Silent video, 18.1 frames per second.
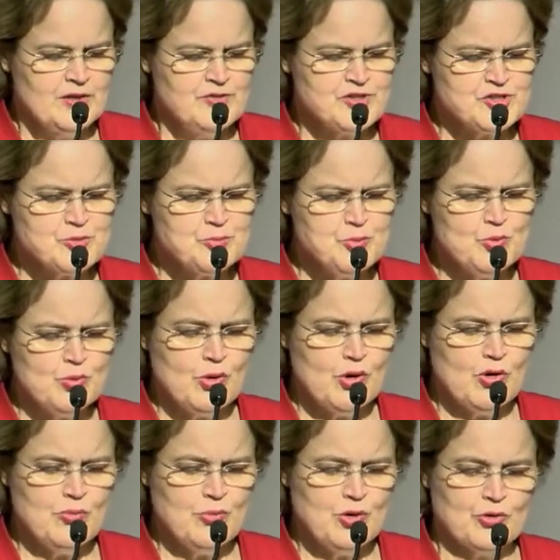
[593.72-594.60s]
Visible
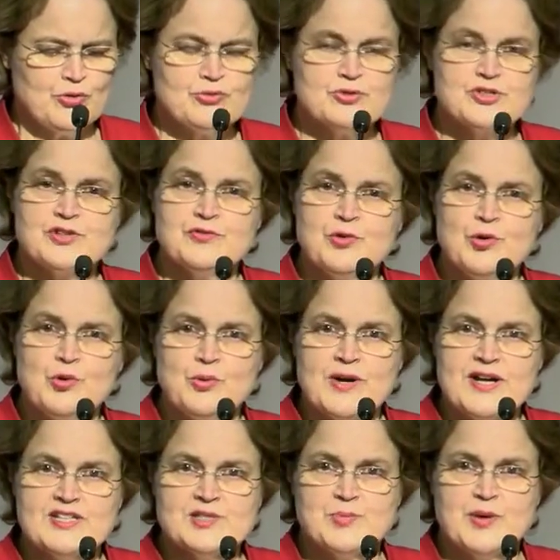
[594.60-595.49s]
role models have
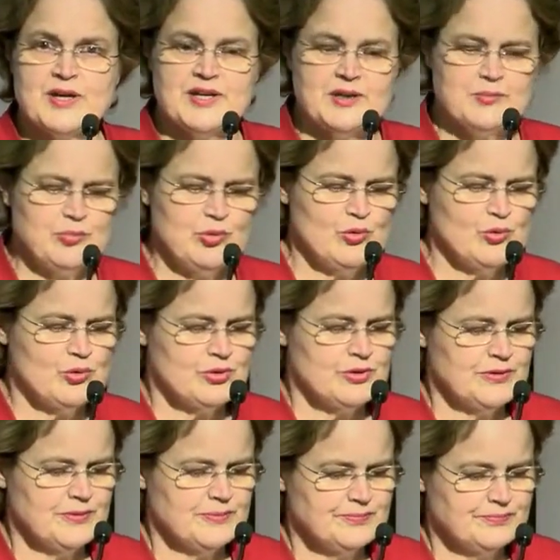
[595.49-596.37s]
always been
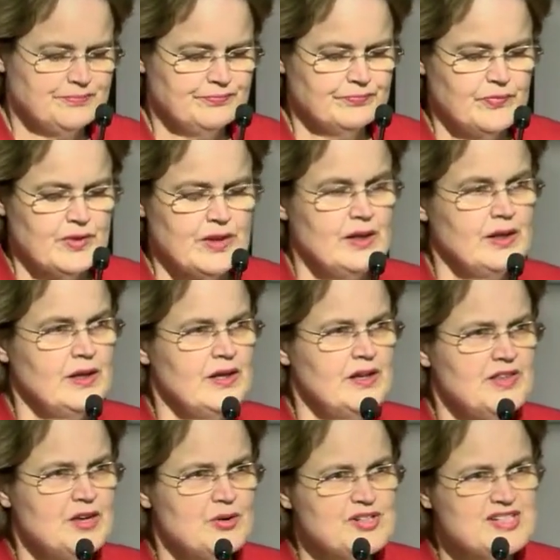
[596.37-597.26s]
important.
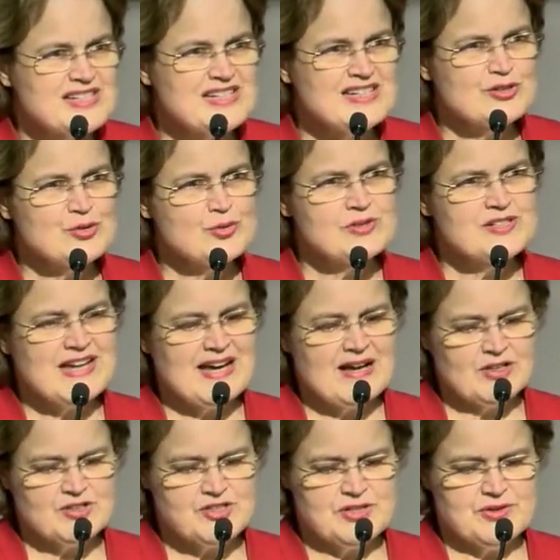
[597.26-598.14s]
There is little
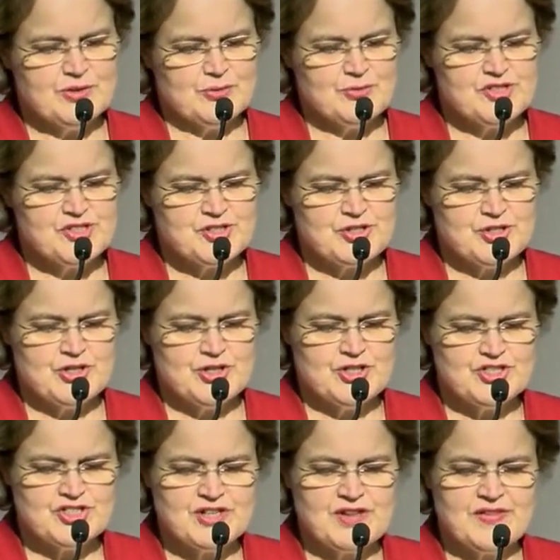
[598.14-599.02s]
doubt in the
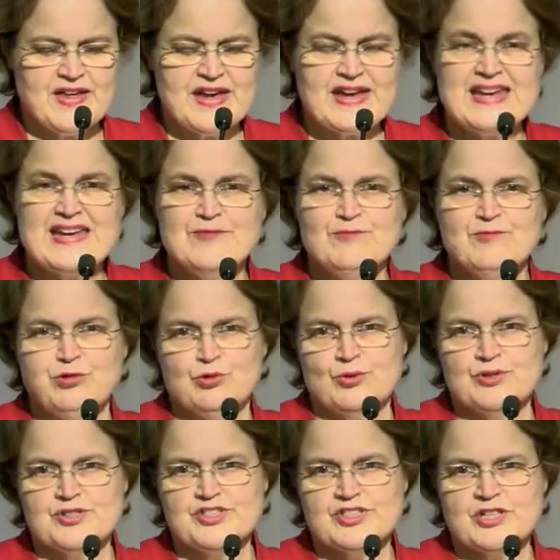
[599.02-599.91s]
research that they
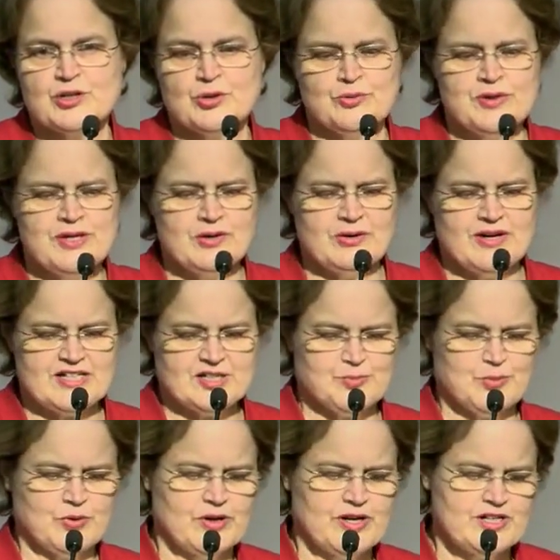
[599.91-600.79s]
influence career
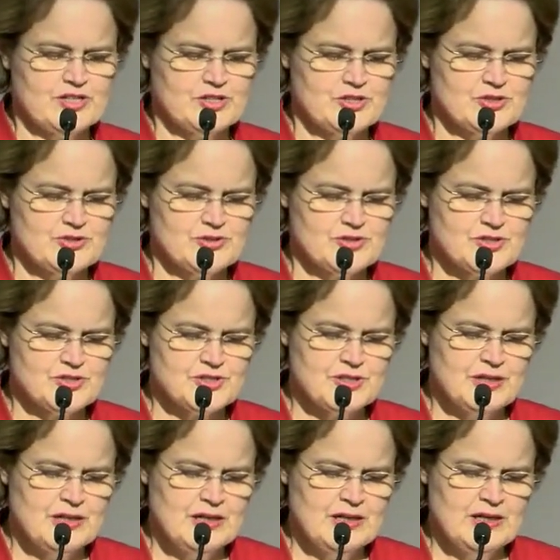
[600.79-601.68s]
aspirations
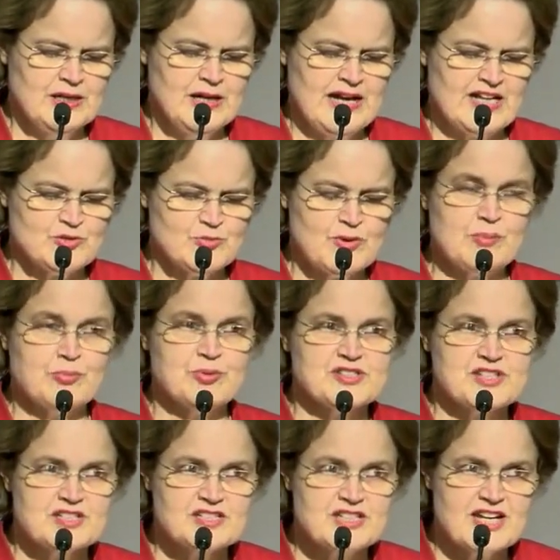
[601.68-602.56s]
as
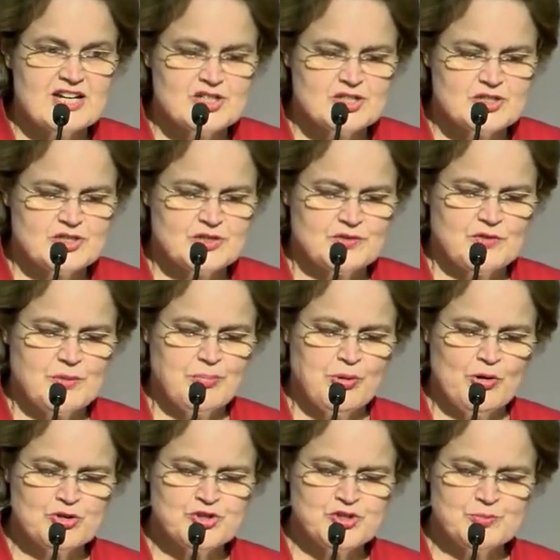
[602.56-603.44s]
representations of the
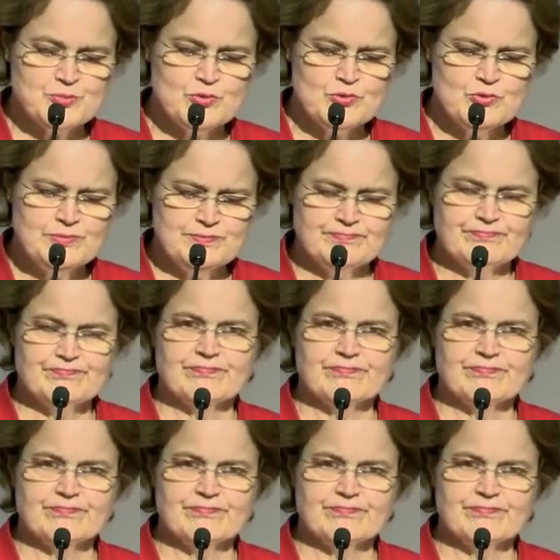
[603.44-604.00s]
possible,